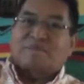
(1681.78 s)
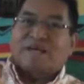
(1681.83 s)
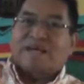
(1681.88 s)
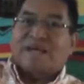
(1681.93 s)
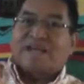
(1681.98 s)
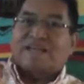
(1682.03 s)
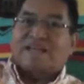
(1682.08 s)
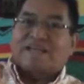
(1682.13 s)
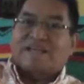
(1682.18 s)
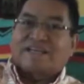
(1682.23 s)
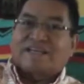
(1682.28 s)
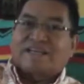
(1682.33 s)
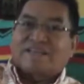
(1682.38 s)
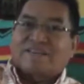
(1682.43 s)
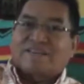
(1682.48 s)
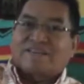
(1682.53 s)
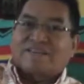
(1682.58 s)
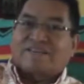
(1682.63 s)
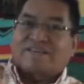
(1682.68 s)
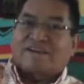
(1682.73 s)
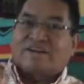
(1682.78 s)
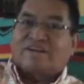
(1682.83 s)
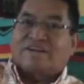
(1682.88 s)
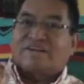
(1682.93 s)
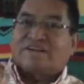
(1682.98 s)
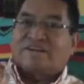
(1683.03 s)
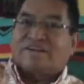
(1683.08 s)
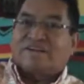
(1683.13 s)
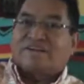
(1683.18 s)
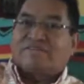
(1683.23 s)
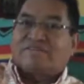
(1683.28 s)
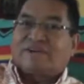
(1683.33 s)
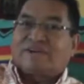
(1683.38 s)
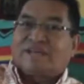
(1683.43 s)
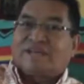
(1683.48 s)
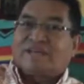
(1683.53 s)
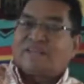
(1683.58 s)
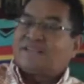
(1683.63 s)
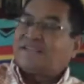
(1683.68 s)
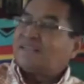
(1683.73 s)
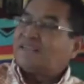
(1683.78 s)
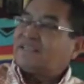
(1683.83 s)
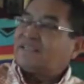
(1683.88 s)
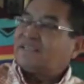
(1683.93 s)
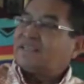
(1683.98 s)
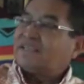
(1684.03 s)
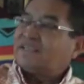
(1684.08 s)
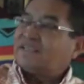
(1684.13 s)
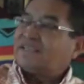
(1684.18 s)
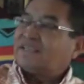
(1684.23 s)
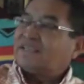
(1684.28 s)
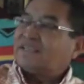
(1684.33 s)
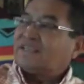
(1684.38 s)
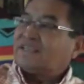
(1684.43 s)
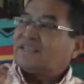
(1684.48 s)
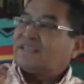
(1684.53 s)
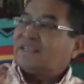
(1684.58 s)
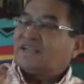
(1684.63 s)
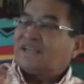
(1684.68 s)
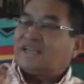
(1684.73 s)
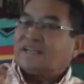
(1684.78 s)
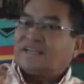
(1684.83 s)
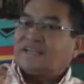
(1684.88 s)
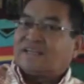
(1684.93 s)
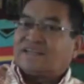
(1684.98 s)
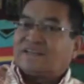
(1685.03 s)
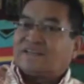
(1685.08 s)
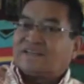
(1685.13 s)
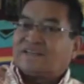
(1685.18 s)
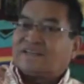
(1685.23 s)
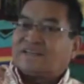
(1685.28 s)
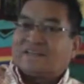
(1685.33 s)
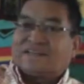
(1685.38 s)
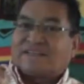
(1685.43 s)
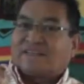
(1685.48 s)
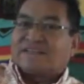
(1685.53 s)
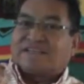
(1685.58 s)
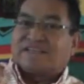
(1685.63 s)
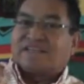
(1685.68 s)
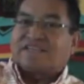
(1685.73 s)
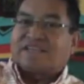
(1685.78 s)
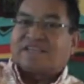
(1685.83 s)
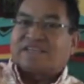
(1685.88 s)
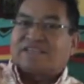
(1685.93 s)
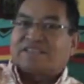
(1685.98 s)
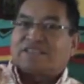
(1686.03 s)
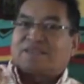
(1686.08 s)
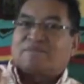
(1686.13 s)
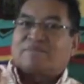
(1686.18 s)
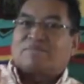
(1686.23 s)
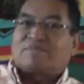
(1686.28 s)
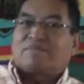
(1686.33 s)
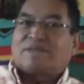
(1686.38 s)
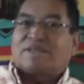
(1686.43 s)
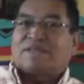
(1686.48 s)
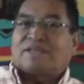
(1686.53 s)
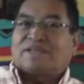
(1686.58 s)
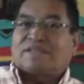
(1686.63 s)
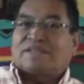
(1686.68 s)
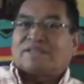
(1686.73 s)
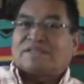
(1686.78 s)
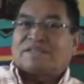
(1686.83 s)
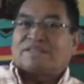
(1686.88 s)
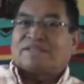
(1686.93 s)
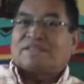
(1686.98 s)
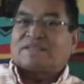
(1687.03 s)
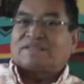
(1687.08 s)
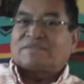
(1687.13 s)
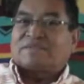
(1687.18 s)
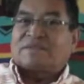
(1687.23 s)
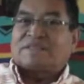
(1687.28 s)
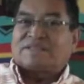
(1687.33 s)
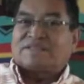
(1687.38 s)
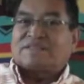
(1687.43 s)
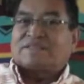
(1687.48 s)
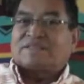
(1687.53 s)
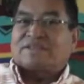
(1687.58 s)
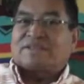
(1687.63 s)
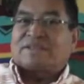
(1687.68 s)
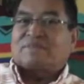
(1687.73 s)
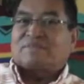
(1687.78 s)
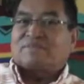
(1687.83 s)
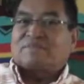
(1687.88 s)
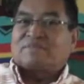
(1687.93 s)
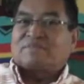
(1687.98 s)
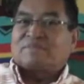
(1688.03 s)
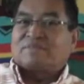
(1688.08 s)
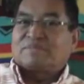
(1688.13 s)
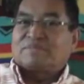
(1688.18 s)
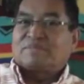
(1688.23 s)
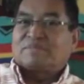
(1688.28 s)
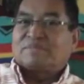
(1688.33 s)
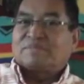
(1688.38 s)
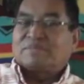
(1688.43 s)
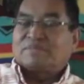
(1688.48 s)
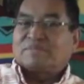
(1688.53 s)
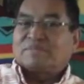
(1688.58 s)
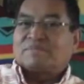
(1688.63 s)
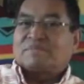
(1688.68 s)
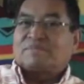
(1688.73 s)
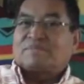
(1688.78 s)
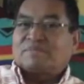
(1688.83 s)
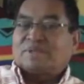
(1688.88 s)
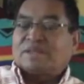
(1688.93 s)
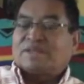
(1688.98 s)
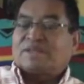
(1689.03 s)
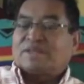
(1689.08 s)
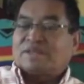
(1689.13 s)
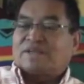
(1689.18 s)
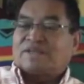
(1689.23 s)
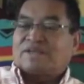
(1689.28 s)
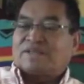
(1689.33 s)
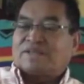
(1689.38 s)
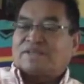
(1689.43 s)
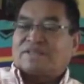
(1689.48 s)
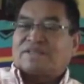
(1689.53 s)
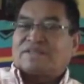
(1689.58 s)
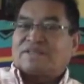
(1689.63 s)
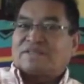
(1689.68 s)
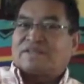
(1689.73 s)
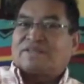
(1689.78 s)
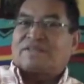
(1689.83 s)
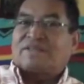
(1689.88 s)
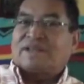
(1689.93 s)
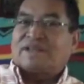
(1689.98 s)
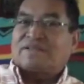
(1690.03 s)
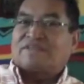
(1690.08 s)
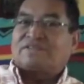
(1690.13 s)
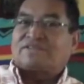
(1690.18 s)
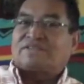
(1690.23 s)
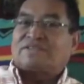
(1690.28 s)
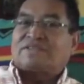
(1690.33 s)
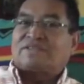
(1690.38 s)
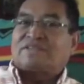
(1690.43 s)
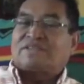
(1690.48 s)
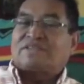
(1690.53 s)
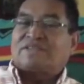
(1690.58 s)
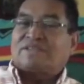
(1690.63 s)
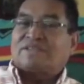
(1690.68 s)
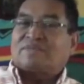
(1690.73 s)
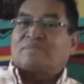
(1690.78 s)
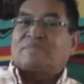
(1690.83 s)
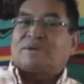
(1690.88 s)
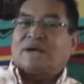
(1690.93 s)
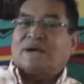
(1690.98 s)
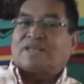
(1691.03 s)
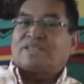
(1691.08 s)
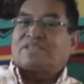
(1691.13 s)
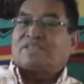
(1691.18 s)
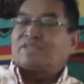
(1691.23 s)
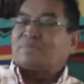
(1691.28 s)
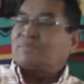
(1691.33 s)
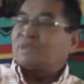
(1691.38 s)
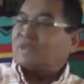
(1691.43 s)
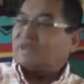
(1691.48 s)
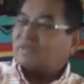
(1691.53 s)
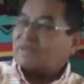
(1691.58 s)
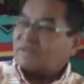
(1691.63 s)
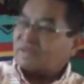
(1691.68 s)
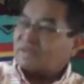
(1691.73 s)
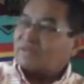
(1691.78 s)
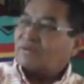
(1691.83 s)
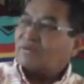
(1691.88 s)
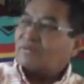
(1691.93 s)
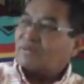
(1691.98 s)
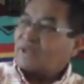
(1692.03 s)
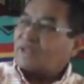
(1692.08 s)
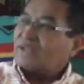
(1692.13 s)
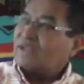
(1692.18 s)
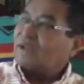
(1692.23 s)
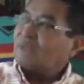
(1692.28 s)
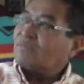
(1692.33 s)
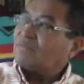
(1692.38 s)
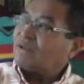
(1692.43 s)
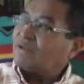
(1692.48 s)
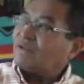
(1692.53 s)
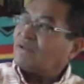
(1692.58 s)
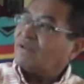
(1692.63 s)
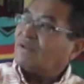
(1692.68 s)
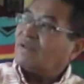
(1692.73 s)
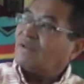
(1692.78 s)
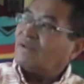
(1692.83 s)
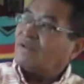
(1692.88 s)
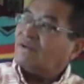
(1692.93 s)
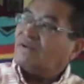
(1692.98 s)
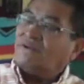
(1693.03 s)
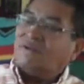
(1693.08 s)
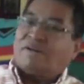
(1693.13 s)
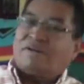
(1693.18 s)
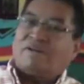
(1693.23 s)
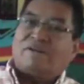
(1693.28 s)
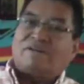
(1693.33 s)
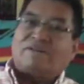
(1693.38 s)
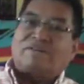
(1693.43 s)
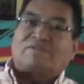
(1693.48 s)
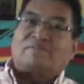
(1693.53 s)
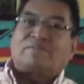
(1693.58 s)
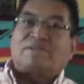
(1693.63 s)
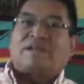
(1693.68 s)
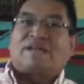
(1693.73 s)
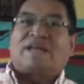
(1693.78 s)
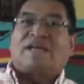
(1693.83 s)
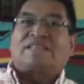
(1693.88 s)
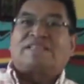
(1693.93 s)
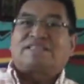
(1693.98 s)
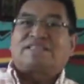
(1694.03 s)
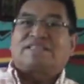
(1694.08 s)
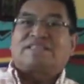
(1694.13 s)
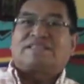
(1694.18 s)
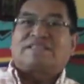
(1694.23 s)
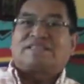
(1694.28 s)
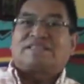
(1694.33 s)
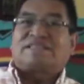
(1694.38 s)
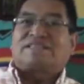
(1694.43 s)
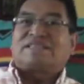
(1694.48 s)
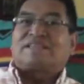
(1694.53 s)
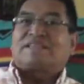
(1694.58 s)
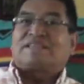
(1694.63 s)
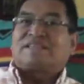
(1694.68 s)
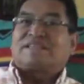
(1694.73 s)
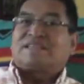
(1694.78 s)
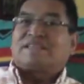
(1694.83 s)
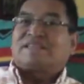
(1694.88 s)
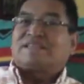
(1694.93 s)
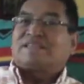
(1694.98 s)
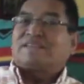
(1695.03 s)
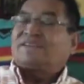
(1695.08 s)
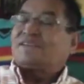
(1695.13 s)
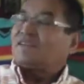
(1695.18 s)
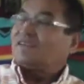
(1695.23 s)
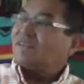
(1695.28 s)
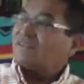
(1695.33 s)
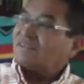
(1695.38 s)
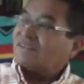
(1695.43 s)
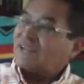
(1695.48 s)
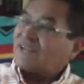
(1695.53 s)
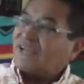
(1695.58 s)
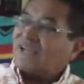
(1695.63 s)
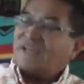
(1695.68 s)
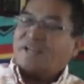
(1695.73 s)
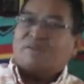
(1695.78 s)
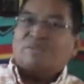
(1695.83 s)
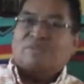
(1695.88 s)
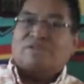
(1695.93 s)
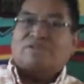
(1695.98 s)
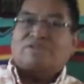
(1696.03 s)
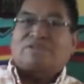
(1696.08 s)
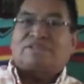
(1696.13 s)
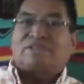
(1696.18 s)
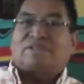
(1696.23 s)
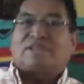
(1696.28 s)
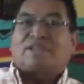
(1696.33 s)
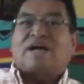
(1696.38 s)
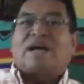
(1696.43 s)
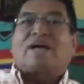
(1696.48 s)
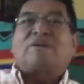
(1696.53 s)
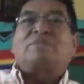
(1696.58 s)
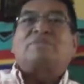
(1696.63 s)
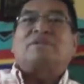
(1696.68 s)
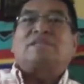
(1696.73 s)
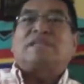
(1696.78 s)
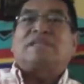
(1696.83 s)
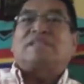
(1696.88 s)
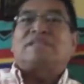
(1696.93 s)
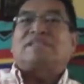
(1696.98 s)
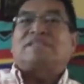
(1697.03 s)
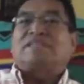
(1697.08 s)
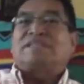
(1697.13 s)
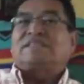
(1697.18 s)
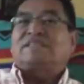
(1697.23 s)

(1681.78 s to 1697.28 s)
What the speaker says: back, and the thunder and the rain, and the thunder shakes up Mother Earth and wakes her up. And Mother Earth in turn tells the badger spirit, go wake up all the plants and all the animals that hibernate.